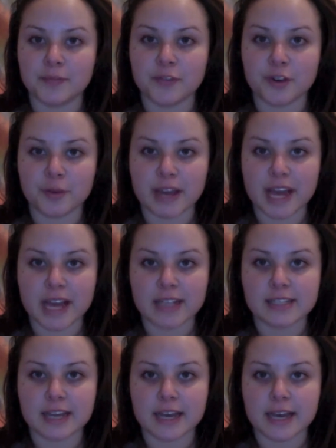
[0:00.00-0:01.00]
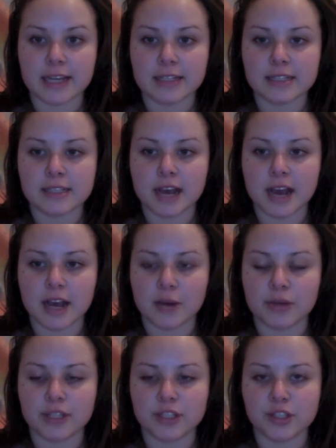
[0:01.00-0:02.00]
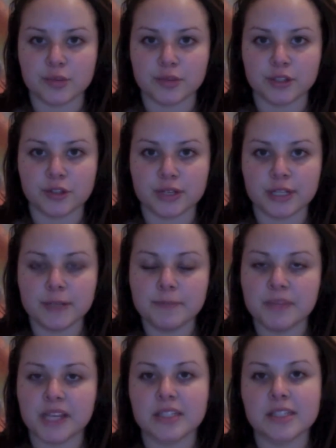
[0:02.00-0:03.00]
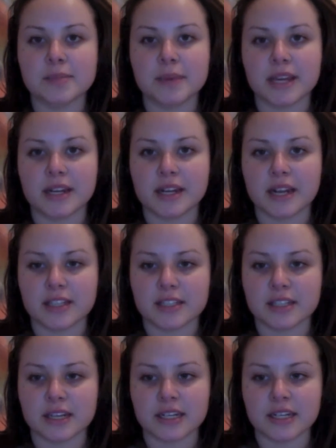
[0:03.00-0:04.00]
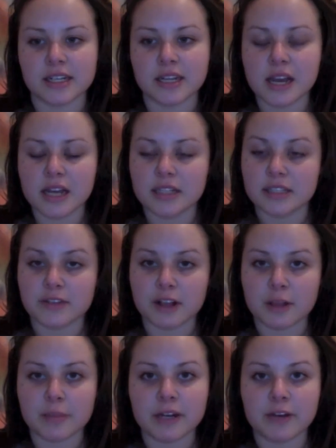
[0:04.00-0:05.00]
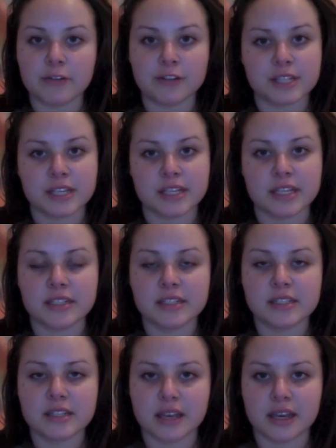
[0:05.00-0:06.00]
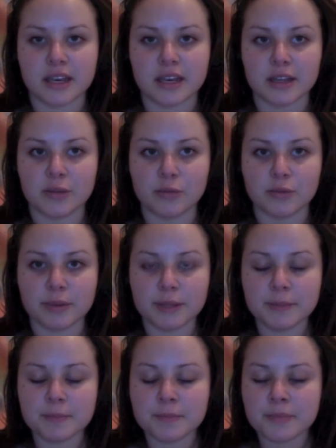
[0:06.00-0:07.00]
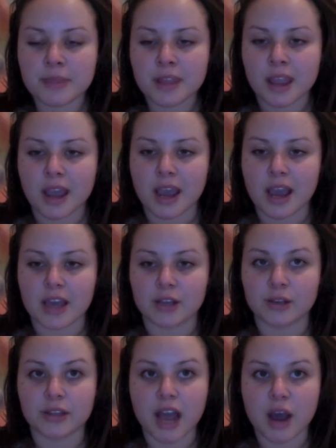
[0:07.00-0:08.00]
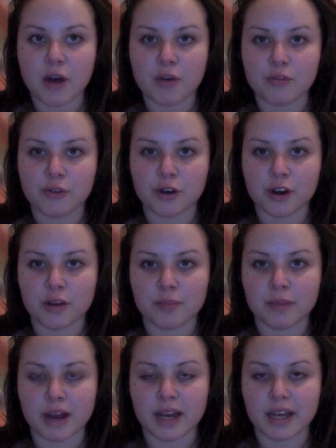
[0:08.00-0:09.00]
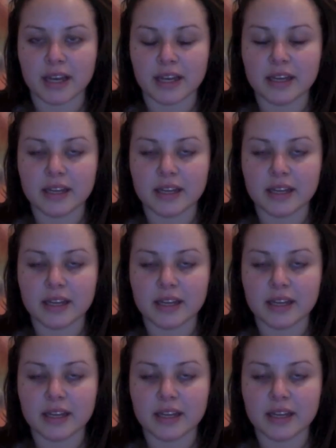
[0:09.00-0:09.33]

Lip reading: For my SIS, I went to Madrid in Spain and I studied development of resilience in women. And now for my